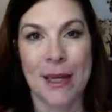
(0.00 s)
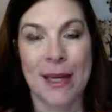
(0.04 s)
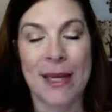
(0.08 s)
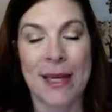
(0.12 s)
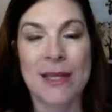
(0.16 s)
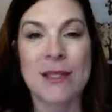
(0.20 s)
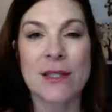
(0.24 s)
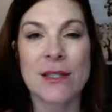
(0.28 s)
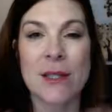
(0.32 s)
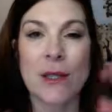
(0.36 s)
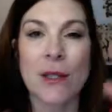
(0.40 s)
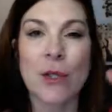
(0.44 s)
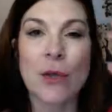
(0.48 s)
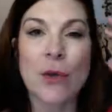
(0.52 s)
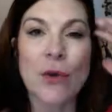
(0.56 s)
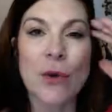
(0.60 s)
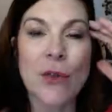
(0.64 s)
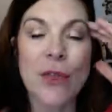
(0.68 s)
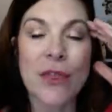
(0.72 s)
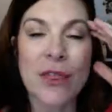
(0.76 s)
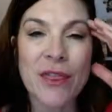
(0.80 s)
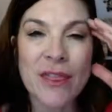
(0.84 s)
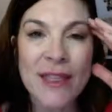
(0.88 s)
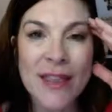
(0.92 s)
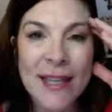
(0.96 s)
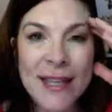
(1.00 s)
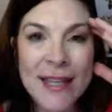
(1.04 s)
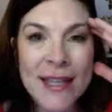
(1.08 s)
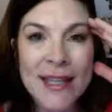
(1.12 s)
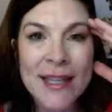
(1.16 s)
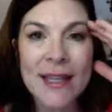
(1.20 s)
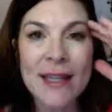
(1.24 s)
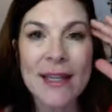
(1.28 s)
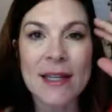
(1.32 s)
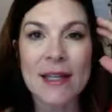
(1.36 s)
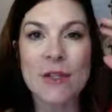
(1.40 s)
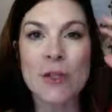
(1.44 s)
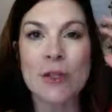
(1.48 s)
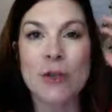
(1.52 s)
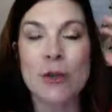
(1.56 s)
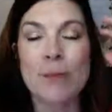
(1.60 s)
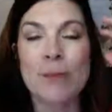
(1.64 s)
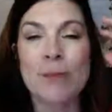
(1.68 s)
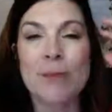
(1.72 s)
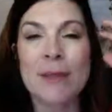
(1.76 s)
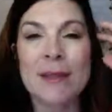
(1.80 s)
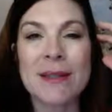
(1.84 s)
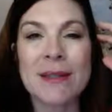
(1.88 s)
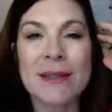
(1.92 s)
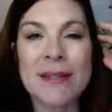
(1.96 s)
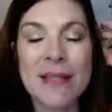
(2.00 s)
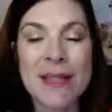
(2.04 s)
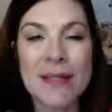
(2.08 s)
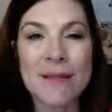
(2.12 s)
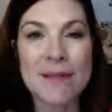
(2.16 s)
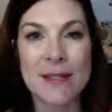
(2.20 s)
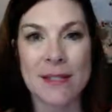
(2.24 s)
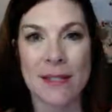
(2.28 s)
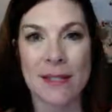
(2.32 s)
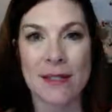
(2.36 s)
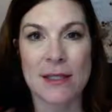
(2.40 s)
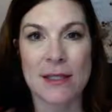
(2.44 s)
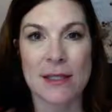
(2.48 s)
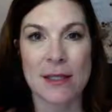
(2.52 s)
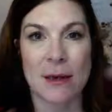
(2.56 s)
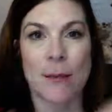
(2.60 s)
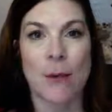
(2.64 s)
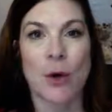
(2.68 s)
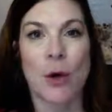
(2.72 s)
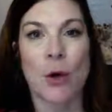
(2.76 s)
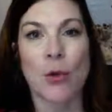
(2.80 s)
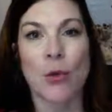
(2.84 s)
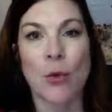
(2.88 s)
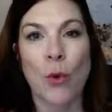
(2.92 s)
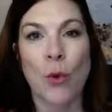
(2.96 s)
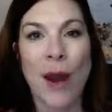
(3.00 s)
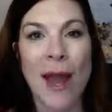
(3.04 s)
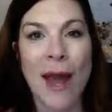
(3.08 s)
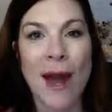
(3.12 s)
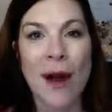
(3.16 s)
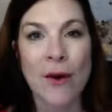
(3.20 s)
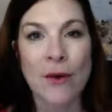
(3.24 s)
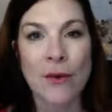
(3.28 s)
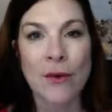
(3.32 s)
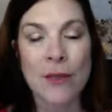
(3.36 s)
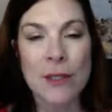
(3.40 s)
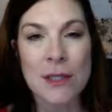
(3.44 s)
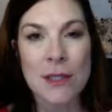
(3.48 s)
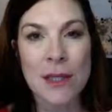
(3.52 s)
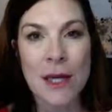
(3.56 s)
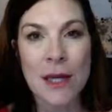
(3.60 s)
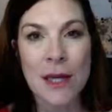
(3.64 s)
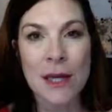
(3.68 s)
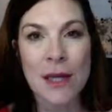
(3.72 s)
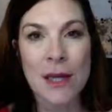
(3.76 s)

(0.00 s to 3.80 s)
It's your thinking, it's your belief system around